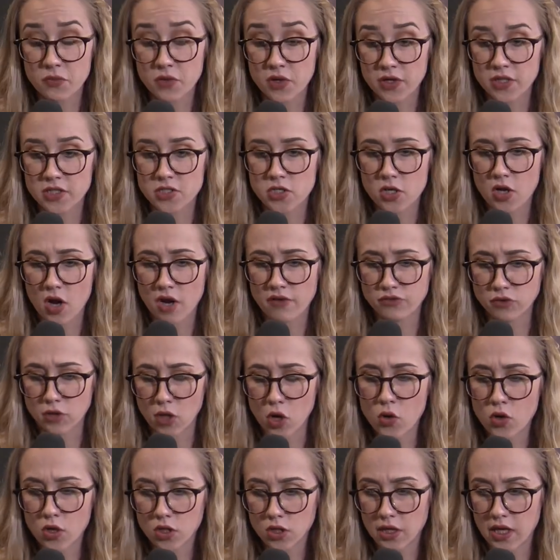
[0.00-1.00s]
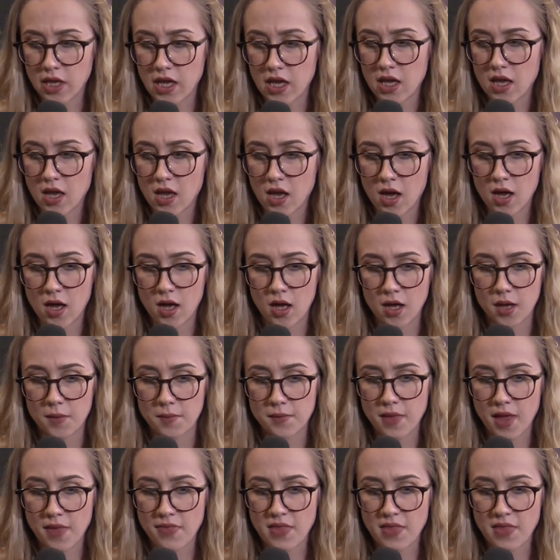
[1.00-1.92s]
it really took off locally, um,